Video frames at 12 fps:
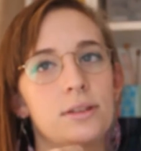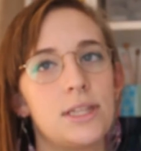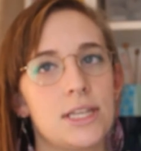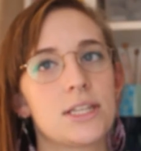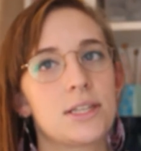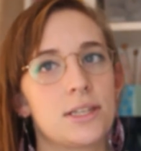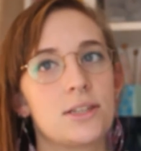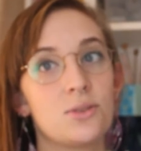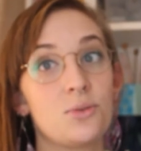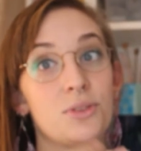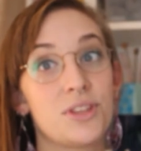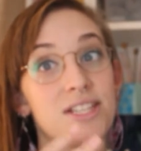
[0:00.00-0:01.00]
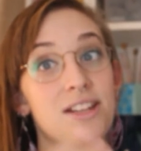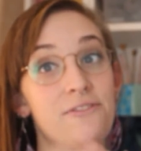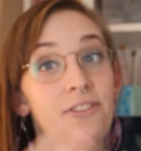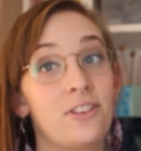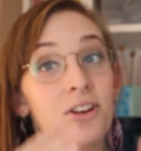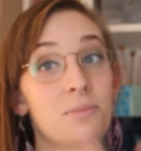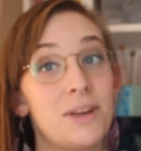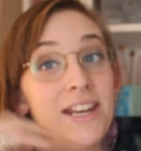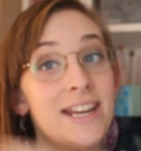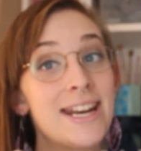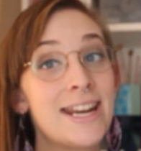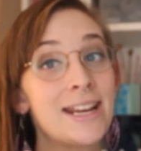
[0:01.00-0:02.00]
this is all the stuff I've got to be
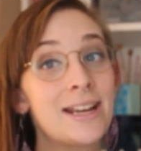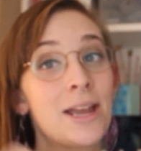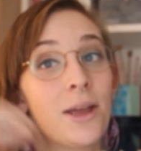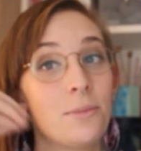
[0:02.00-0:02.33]
knitting